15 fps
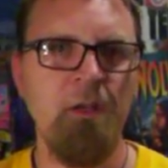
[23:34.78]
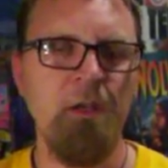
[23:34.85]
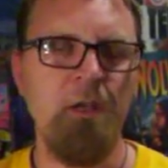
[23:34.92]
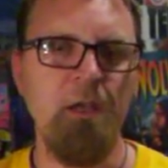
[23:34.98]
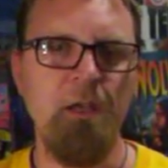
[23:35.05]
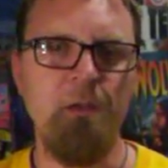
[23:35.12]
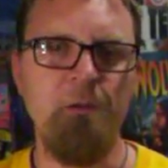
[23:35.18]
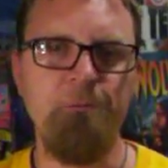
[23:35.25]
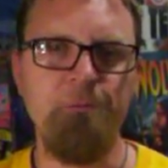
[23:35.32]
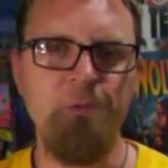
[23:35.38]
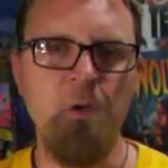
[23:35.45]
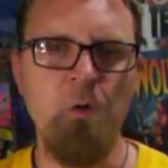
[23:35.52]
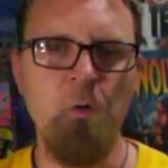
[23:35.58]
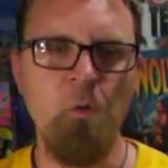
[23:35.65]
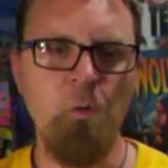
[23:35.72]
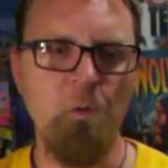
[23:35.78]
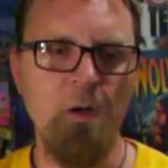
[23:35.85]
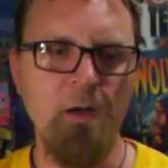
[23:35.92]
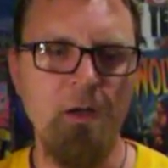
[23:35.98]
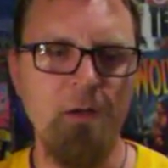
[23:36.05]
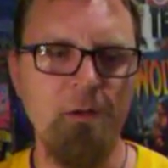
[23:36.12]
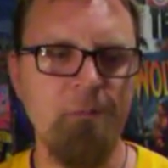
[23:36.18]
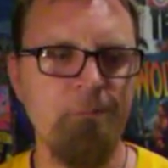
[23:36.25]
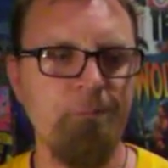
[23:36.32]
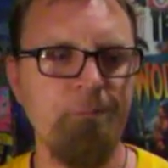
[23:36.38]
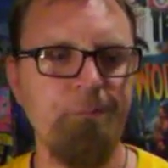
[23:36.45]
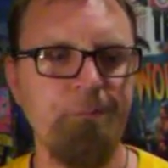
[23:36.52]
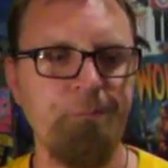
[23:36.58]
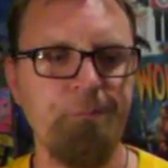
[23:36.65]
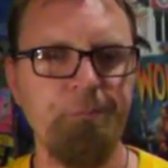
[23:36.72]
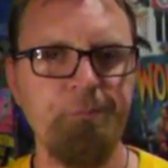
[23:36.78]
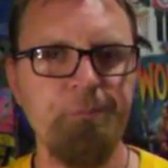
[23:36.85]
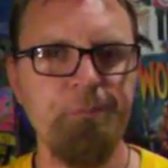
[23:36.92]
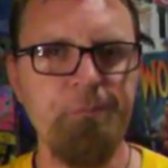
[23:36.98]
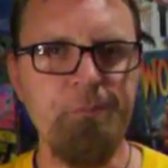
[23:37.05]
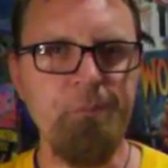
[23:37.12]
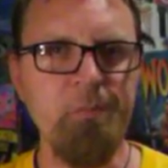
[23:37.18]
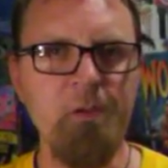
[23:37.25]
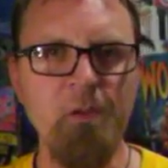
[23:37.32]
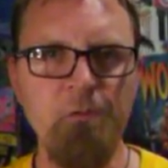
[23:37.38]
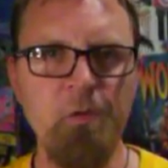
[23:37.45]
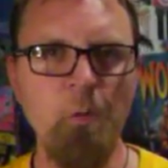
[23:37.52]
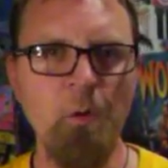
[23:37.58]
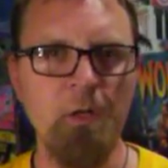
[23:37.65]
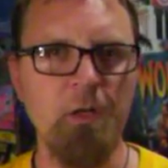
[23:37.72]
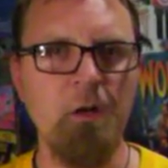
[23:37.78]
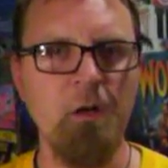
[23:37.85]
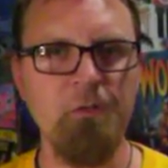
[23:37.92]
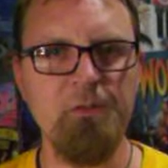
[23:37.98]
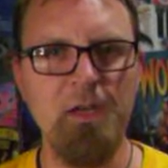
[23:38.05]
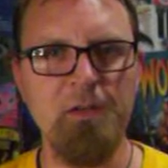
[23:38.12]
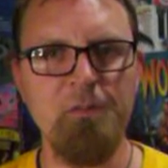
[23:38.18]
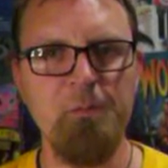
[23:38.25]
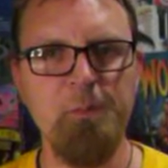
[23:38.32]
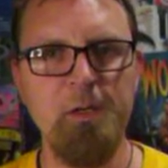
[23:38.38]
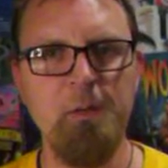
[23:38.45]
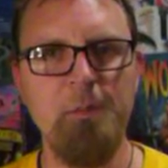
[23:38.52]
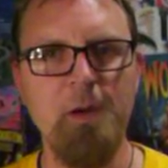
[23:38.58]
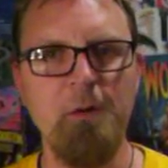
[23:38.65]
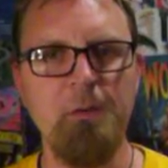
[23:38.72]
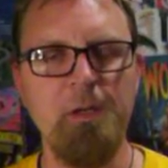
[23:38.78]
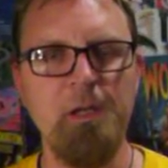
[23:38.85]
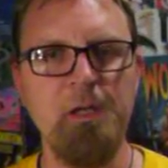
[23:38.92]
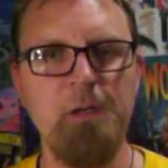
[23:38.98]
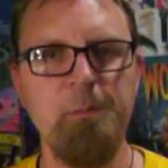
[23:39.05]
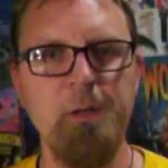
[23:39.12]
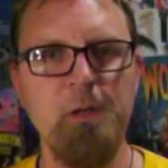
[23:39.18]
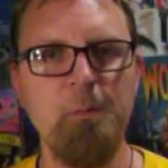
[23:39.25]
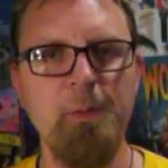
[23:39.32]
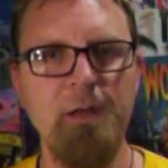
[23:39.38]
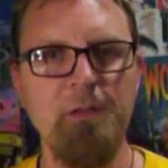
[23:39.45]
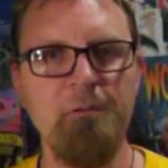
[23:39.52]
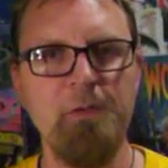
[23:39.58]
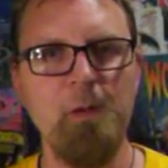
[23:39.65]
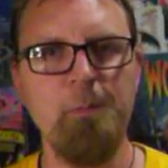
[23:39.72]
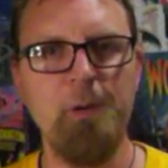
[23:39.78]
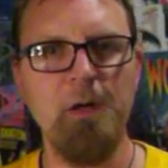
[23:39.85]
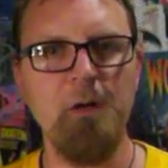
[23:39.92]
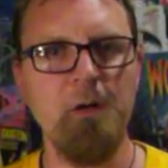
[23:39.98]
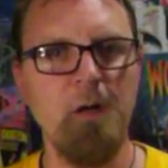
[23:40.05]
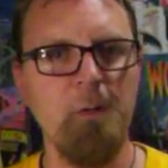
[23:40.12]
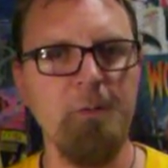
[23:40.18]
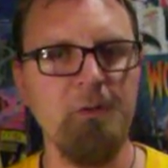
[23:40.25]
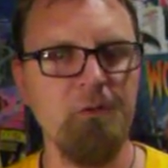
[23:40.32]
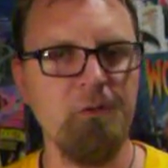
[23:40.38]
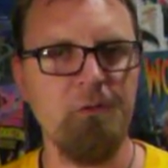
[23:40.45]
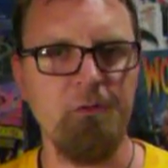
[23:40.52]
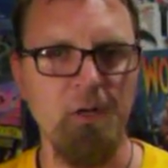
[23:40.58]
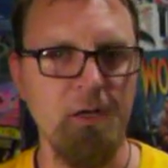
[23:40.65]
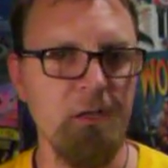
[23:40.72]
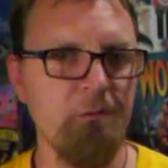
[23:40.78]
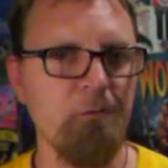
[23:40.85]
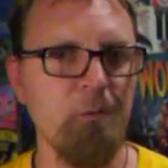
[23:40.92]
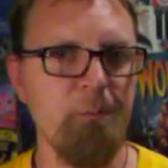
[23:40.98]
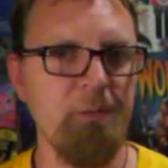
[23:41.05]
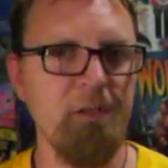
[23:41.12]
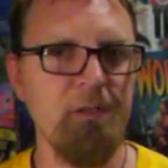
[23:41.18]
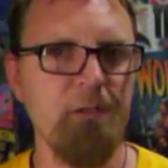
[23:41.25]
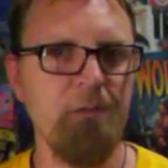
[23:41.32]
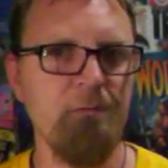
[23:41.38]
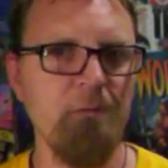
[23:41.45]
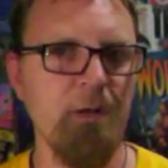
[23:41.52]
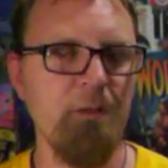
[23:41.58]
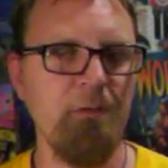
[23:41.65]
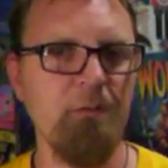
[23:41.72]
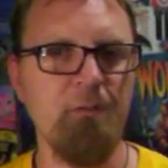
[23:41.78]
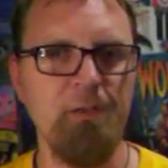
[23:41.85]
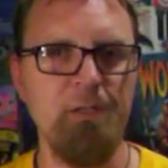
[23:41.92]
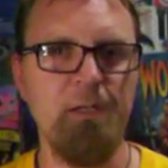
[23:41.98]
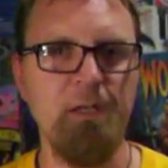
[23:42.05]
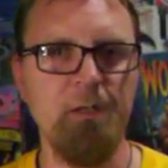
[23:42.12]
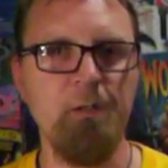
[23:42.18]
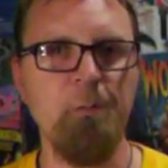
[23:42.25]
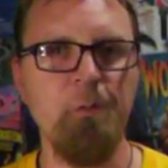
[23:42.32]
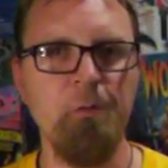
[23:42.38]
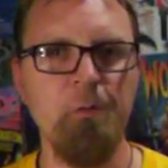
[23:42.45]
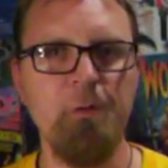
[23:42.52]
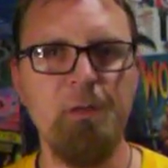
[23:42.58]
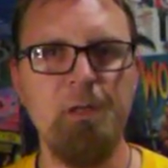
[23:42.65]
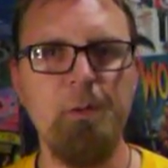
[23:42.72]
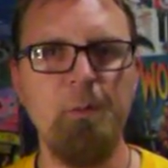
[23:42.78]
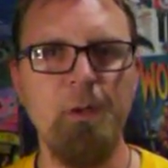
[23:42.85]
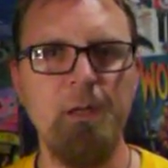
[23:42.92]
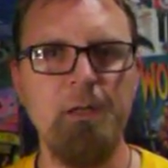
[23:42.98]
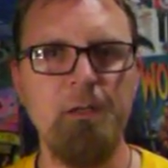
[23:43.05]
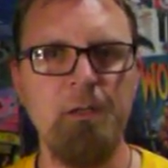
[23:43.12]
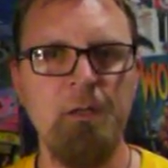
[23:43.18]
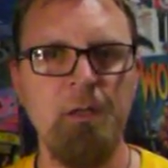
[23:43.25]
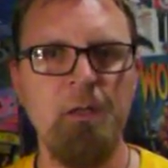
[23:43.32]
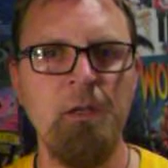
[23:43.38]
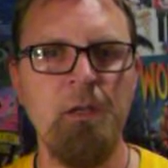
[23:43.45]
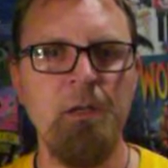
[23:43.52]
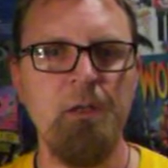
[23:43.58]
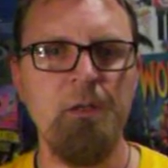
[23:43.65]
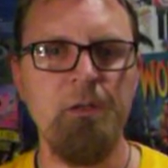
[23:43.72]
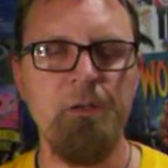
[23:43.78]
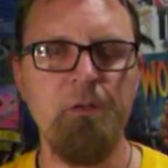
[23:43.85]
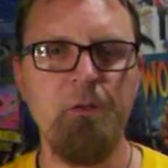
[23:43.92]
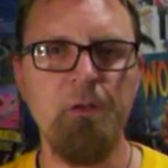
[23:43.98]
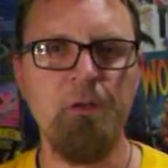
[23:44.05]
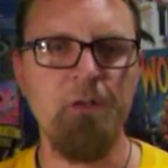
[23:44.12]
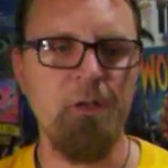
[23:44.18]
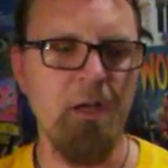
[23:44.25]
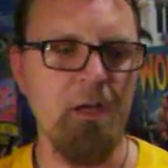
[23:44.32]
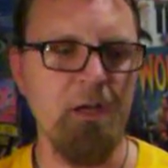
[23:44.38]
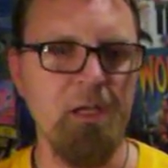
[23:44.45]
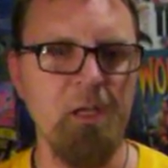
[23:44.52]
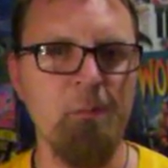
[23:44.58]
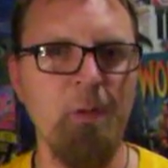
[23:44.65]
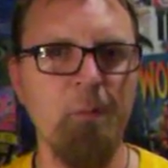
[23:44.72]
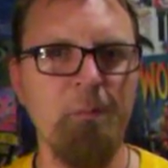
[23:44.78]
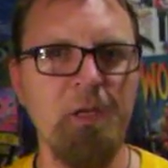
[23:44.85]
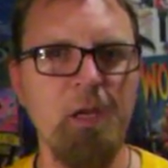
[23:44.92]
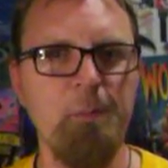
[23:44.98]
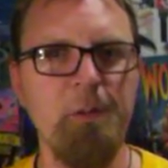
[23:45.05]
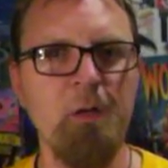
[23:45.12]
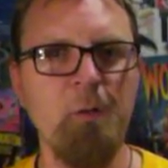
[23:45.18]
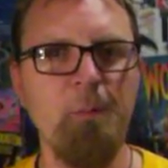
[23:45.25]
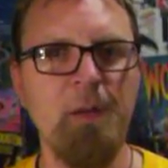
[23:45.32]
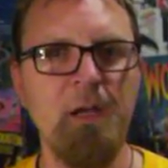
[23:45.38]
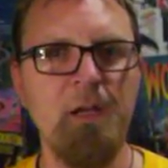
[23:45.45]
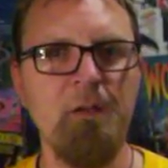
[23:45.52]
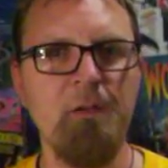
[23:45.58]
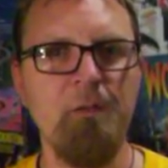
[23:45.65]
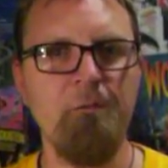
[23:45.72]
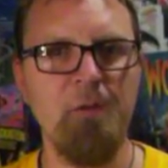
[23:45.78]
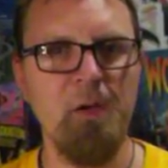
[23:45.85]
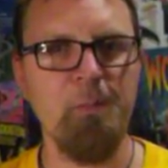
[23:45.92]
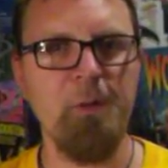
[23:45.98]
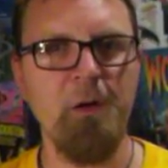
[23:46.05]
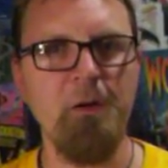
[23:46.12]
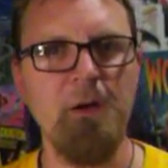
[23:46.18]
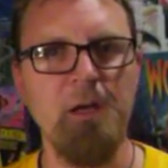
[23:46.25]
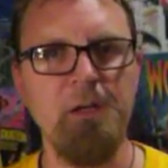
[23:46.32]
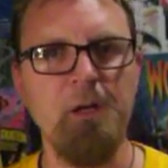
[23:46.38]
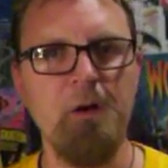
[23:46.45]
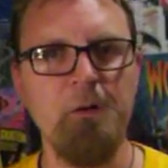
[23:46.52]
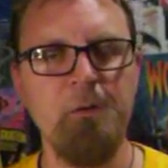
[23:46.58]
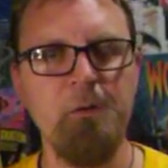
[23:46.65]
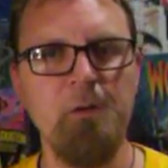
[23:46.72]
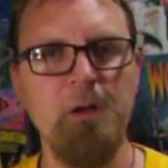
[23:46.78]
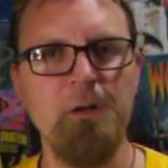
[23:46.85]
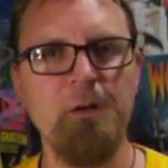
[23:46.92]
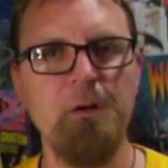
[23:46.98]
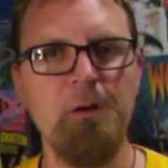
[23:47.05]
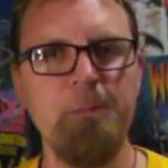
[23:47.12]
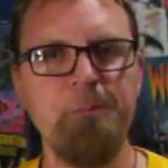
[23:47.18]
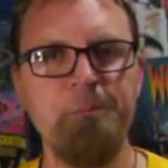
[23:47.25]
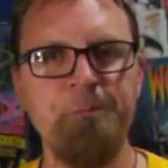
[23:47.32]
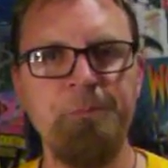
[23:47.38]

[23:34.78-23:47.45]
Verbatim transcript: If you want to contact me about getting Peter Pan the Vampire comics signed from me rather than getting them through IndiePlanet, you can email me at peterpanthevampire@yahoo.com.